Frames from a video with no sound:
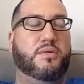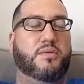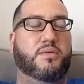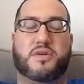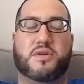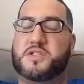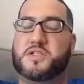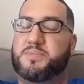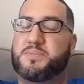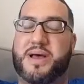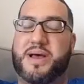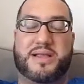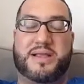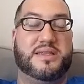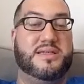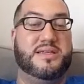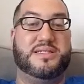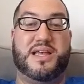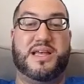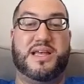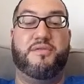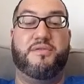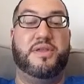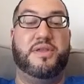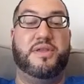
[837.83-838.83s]
respect is
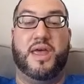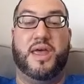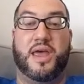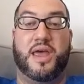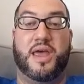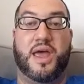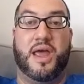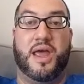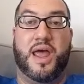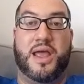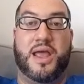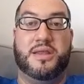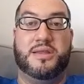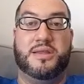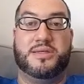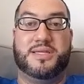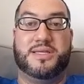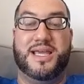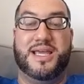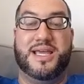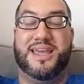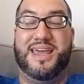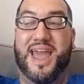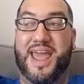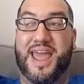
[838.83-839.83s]
everything, and
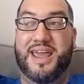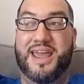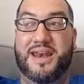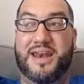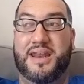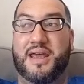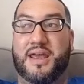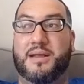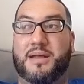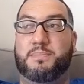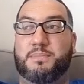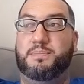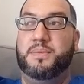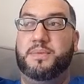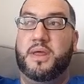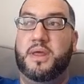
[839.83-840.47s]
to gain it